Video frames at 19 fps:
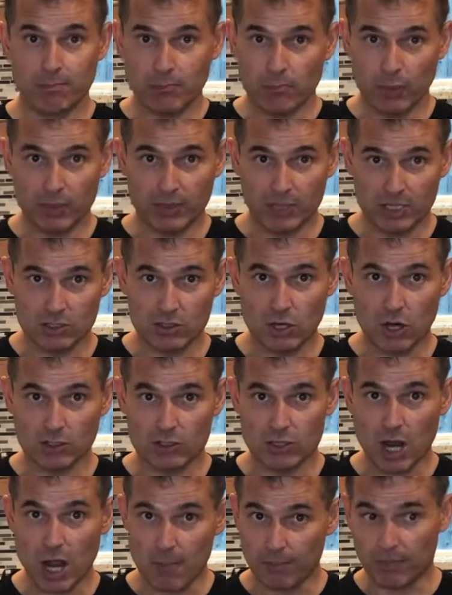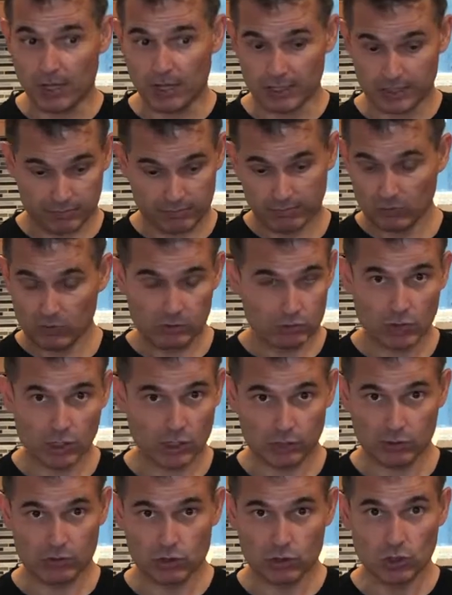put things on top like
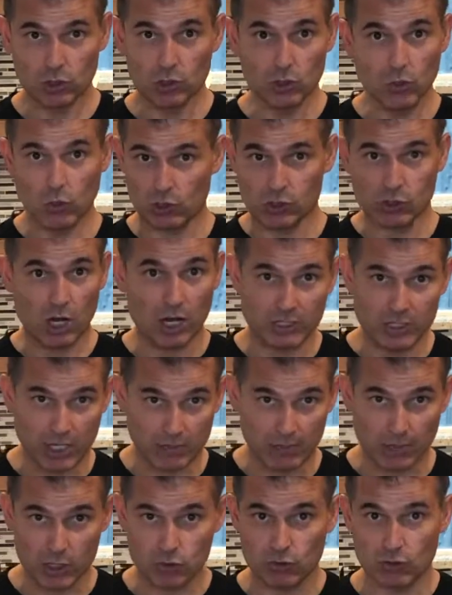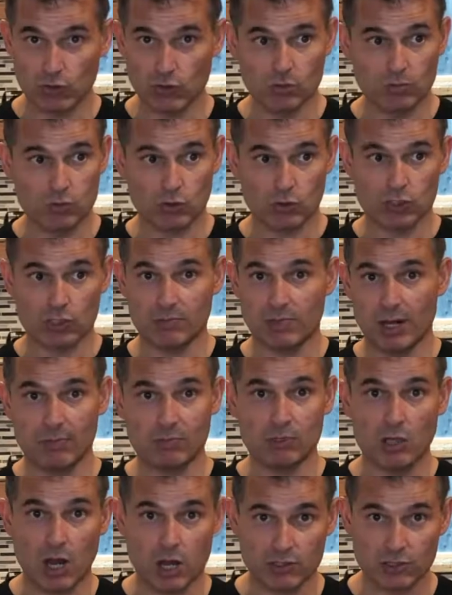chicken stew or sauteed mushrooms or
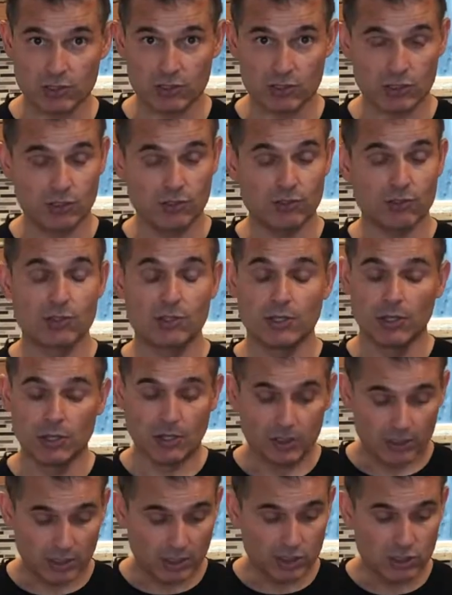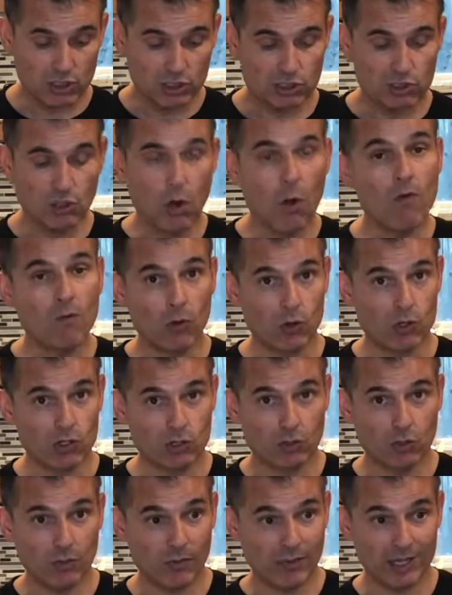sometimes sausages. It's just so
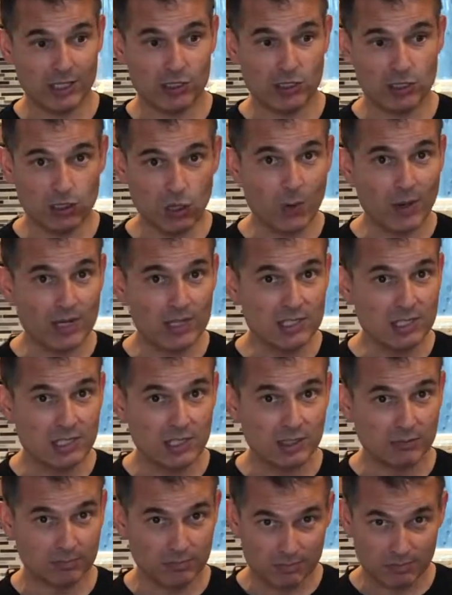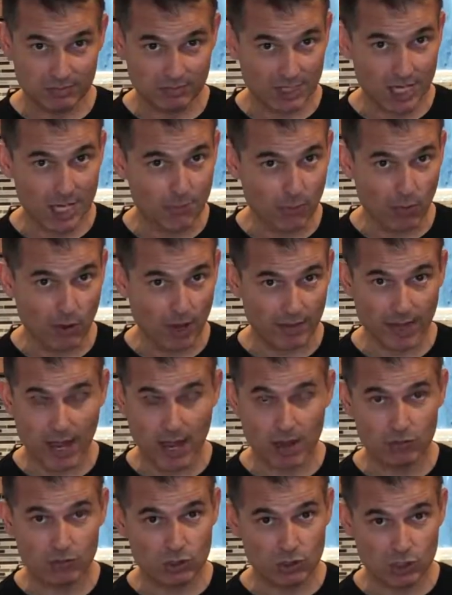versatile. It's so easy to keep around the
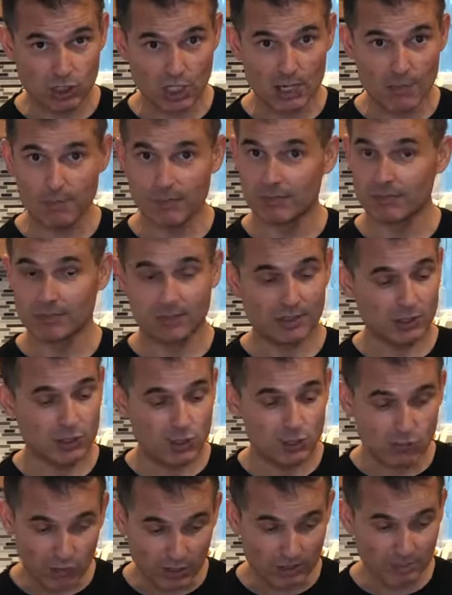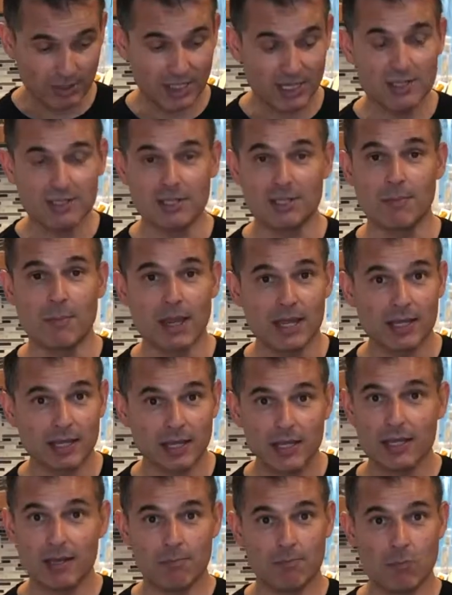house, cheap, extremely easy to make.
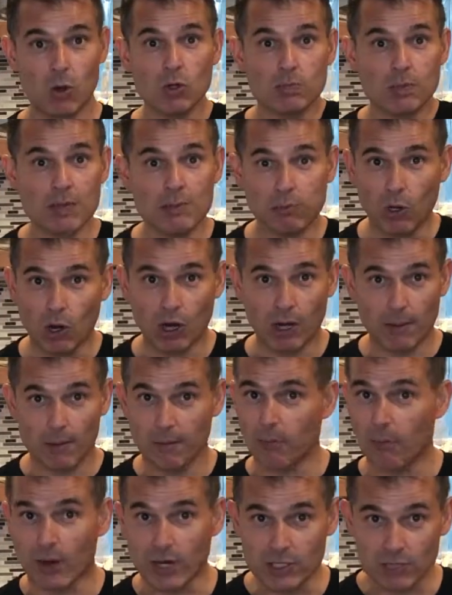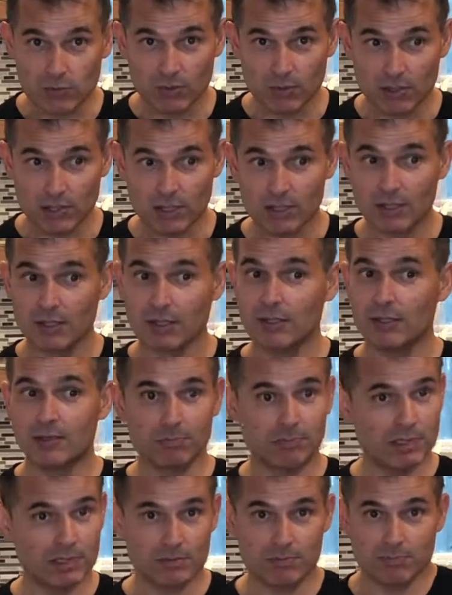Most people are impressed with it,
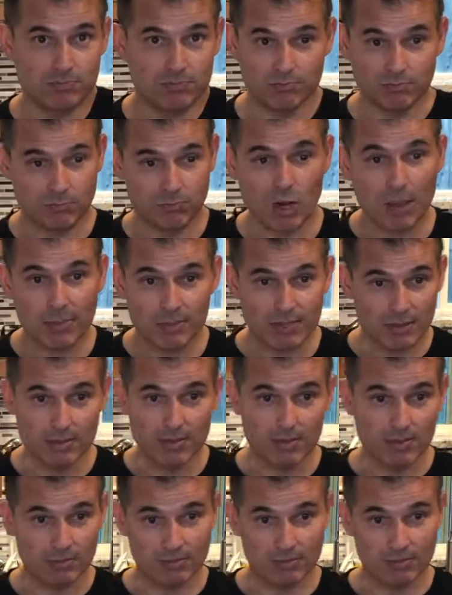but it's probably